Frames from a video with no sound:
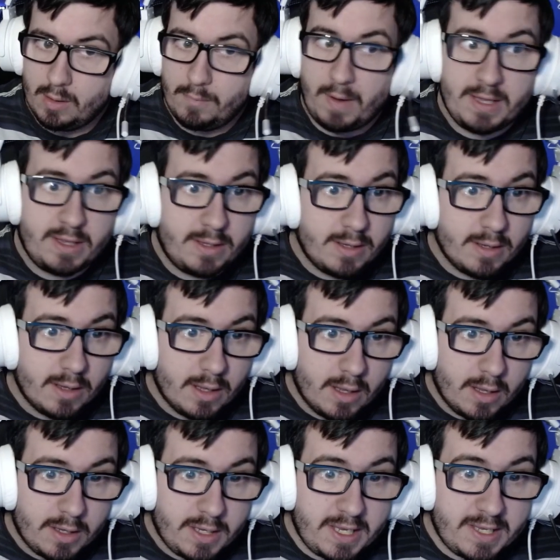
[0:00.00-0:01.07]
Wait,
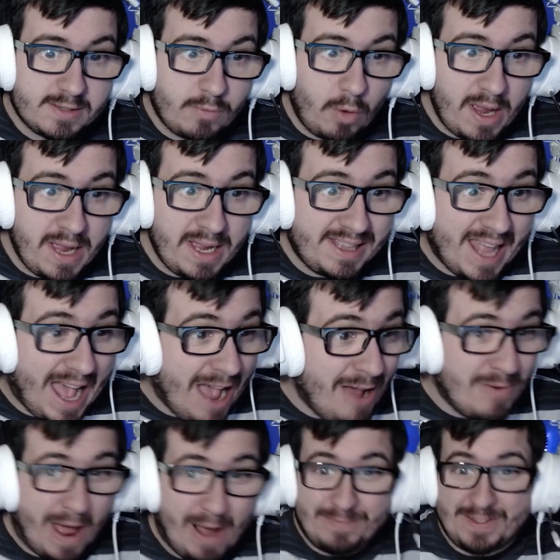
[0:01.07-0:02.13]
he's going down
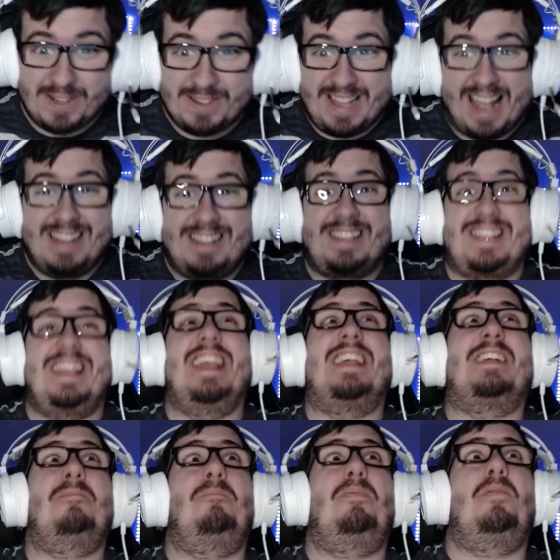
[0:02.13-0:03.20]
after that
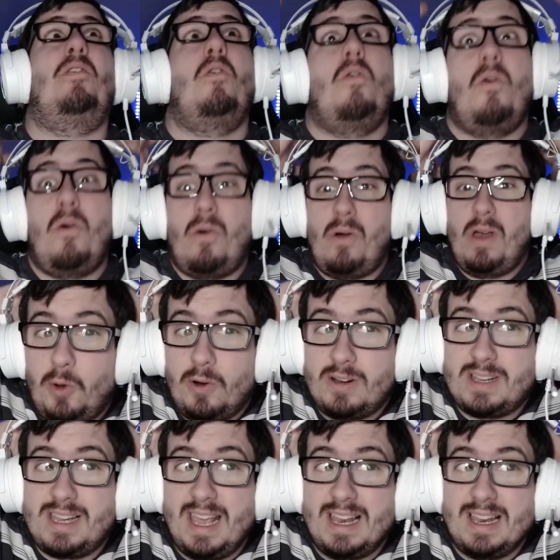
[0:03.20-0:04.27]
kick, bro!
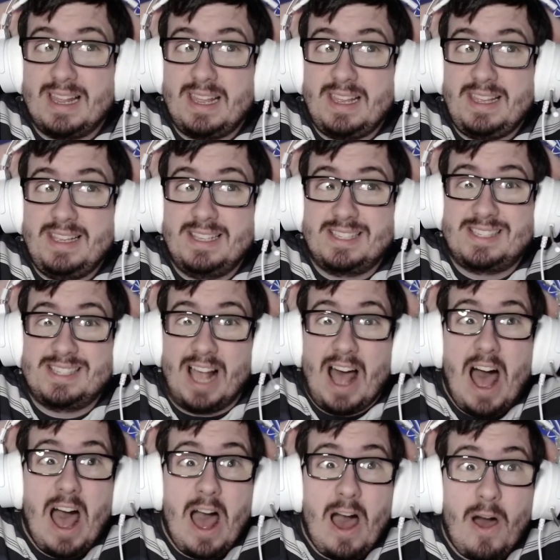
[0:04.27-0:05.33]
Thorkell is
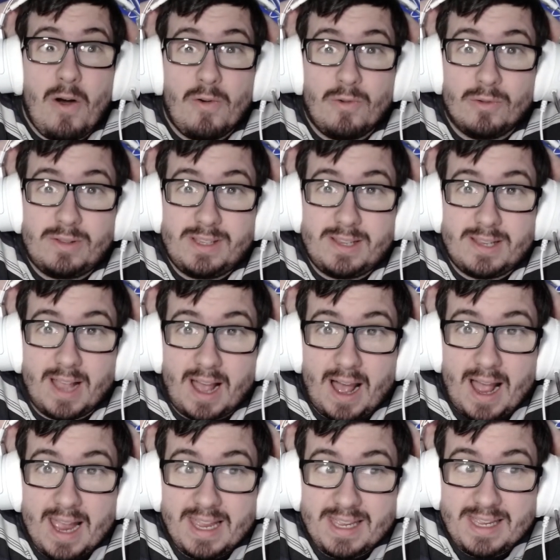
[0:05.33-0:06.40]
out!
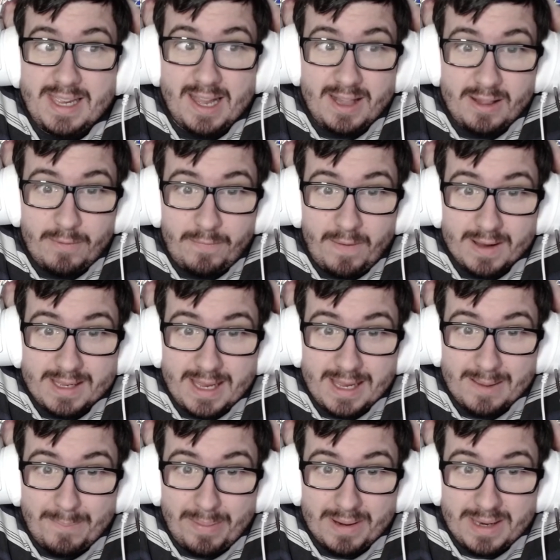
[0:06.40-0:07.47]
I can't
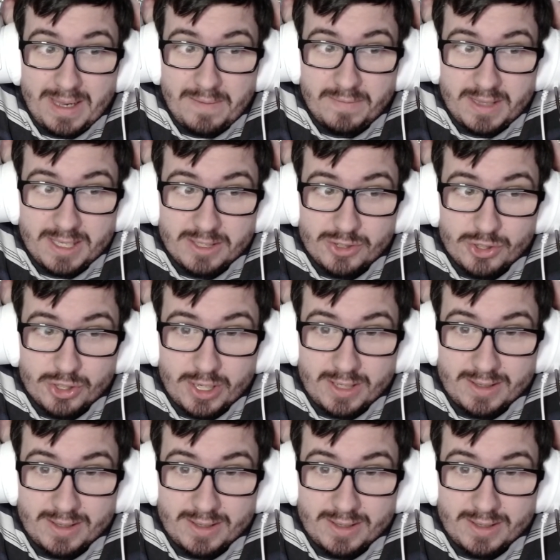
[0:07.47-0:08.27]
fucking believe this shit.